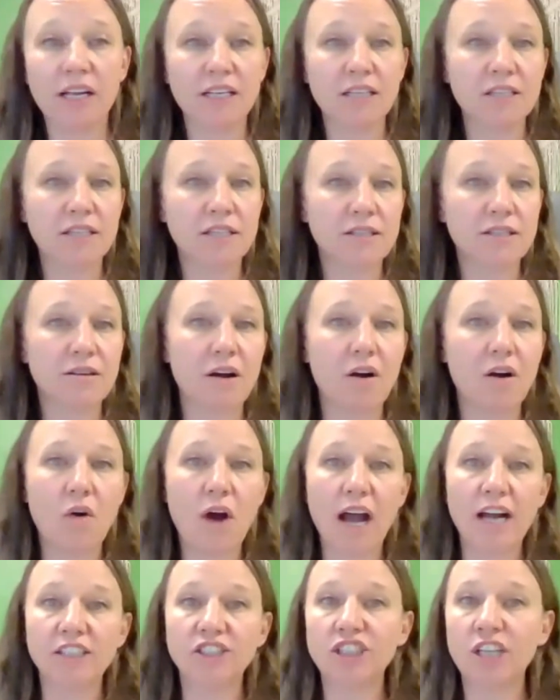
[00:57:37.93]
And so
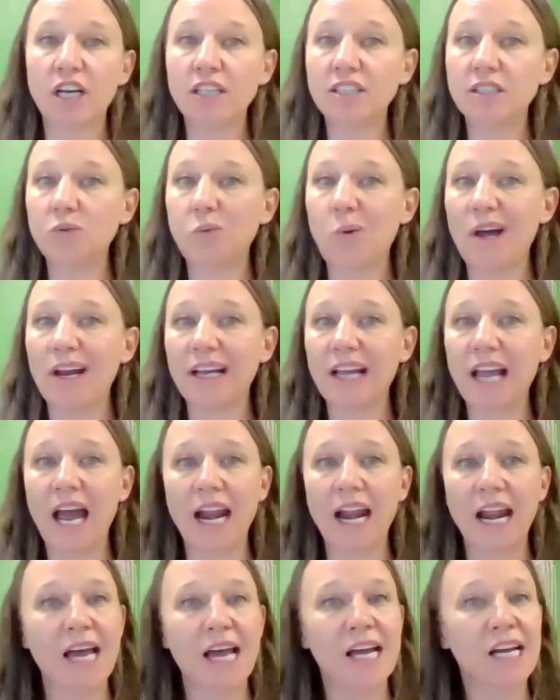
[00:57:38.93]
I just want to
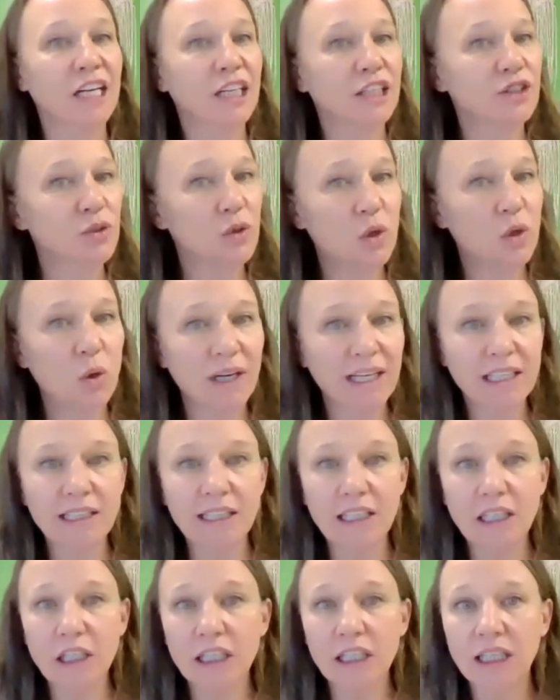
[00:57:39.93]
kind of do a quick
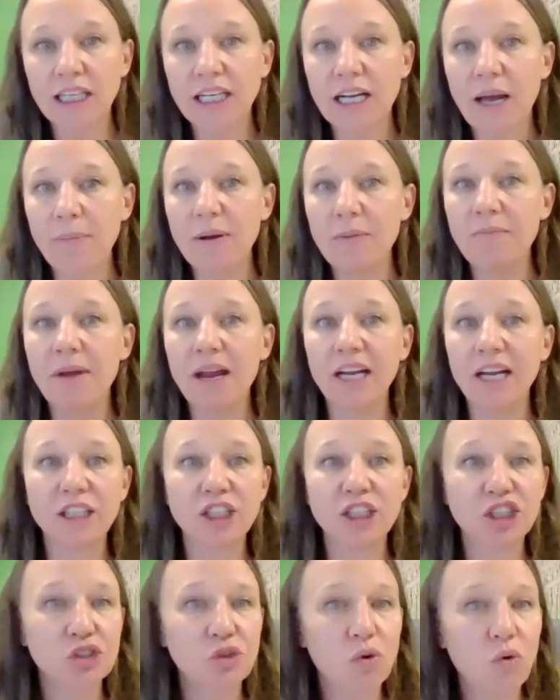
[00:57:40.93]
little cleanup and make
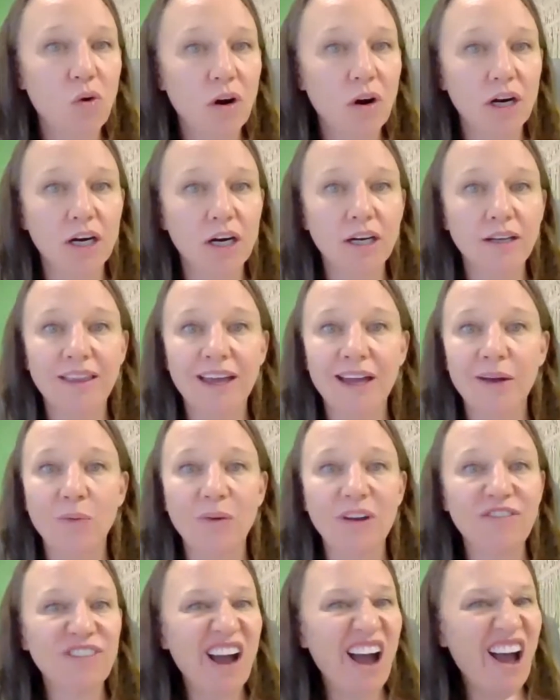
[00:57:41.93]
sure that
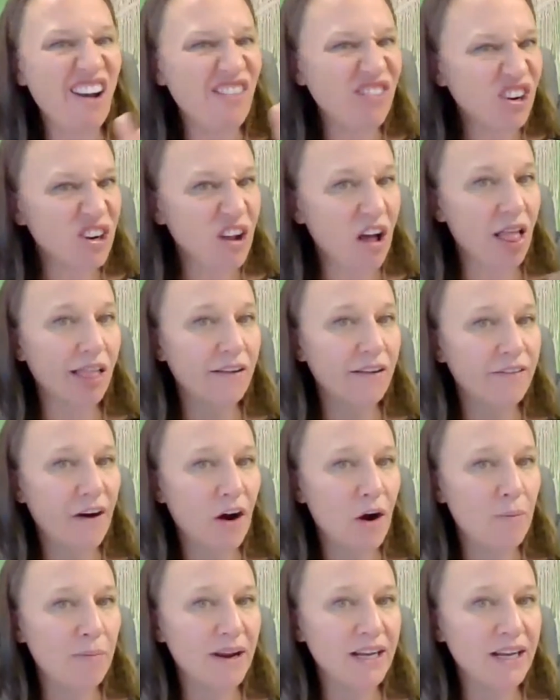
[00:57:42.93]
we've covered all of
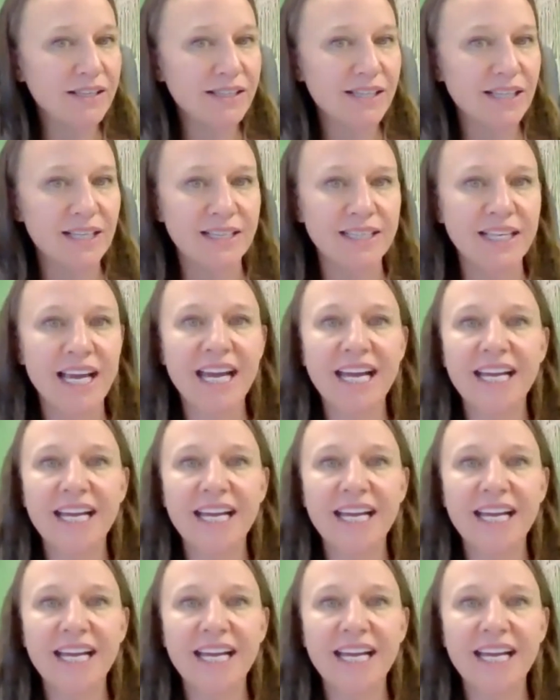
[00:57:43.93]
our bases.